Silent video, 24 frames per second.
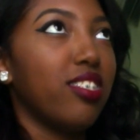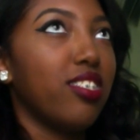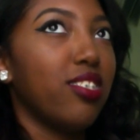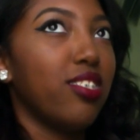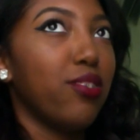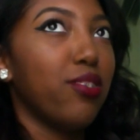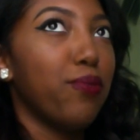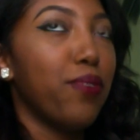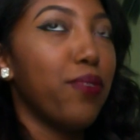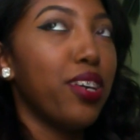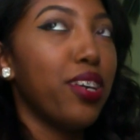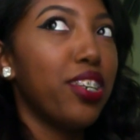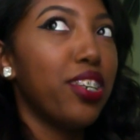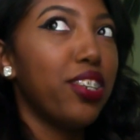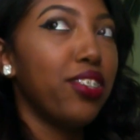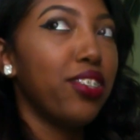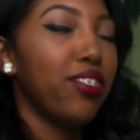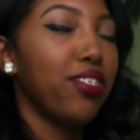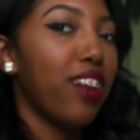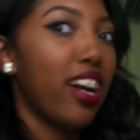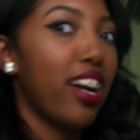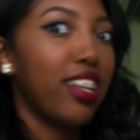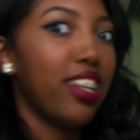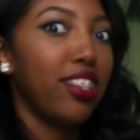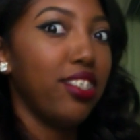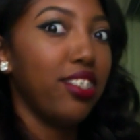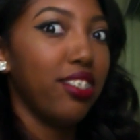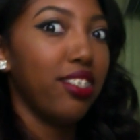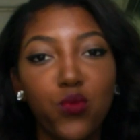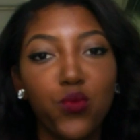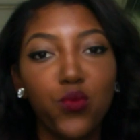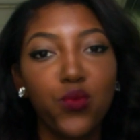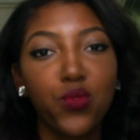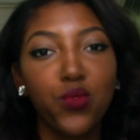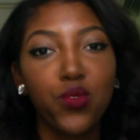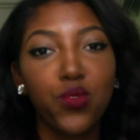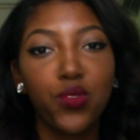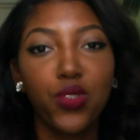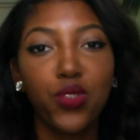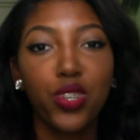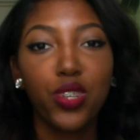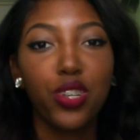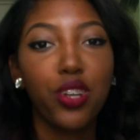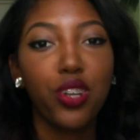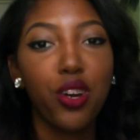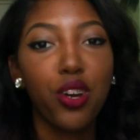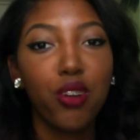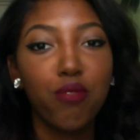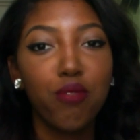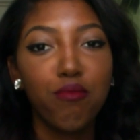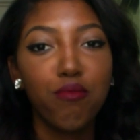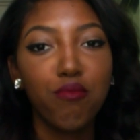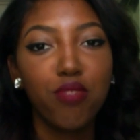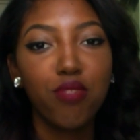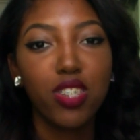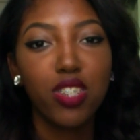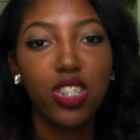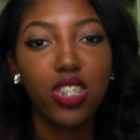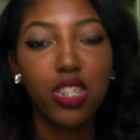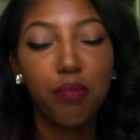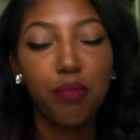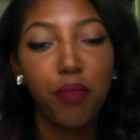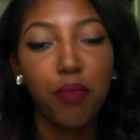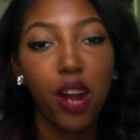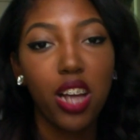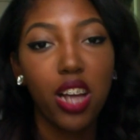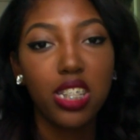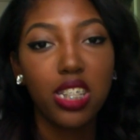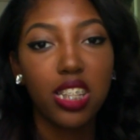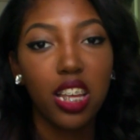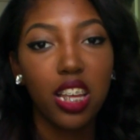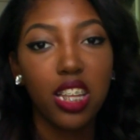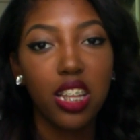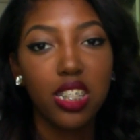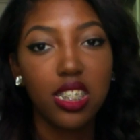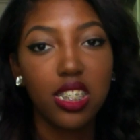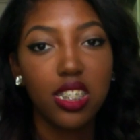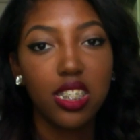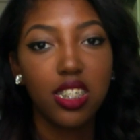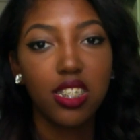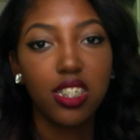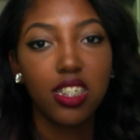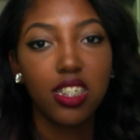what do I do? It's a process.